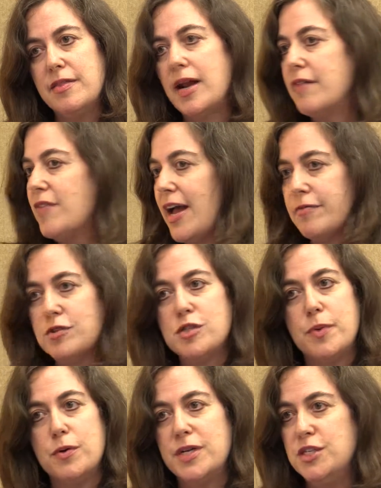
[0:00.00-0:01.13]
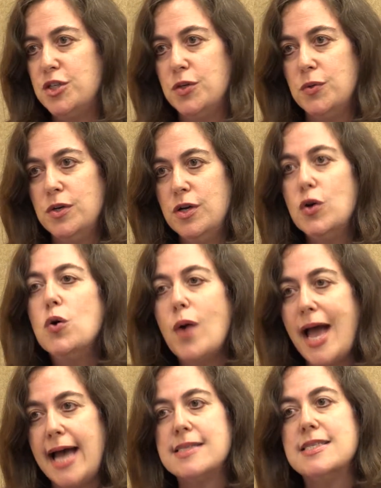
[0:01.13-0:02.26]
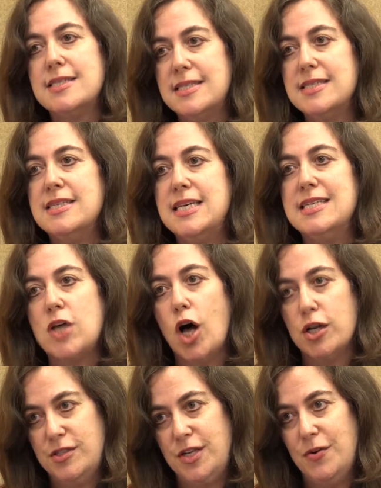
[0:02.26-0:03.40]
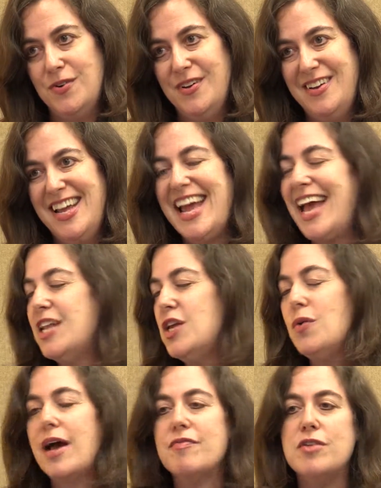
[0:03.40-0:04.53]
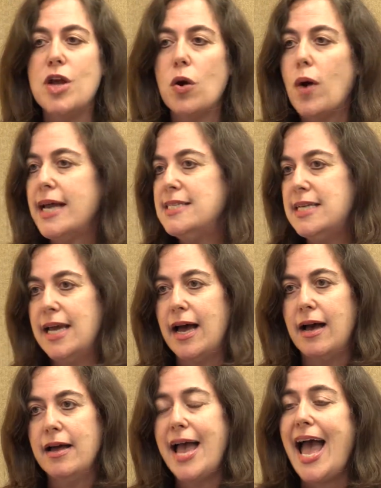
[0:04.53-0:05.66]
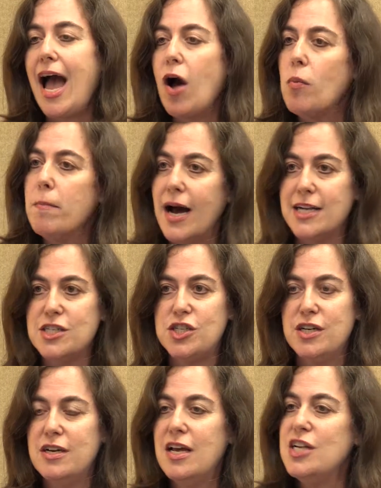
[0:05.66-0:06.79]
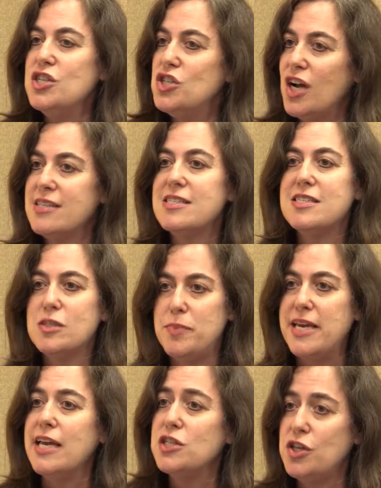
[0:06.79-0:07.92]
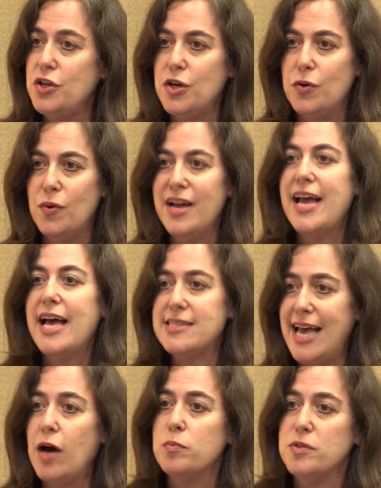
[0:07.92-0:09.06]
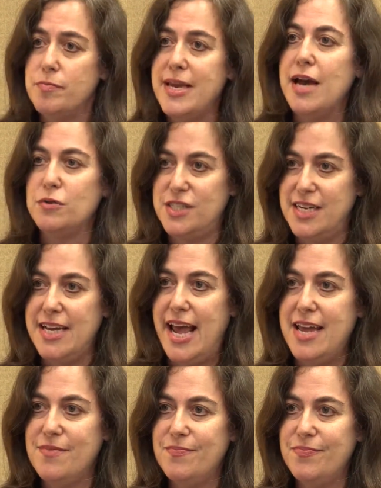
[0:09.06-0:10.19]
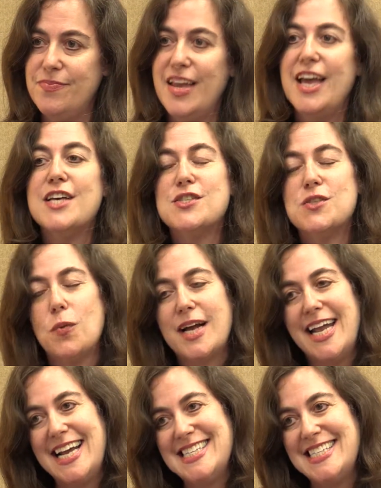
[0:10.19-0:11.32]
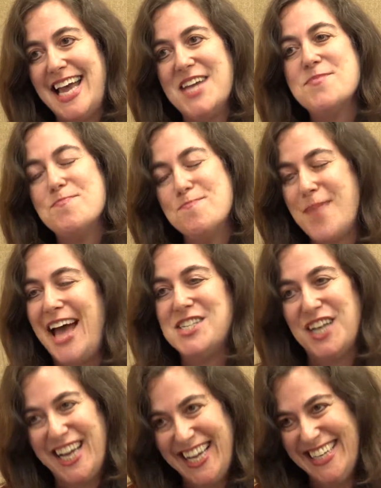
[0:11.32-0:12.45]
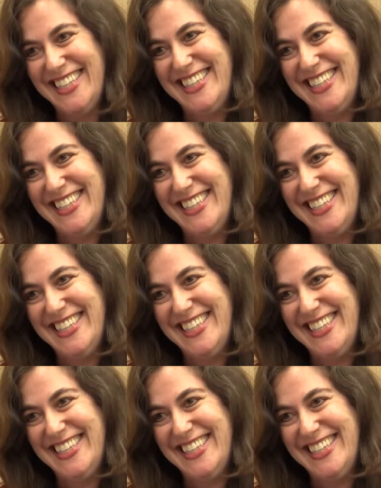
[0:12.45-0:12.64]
that I've ever spoken to who has this disease also. And you have no idea how much just speaking to you has helped me out today. So what can I say? Magic.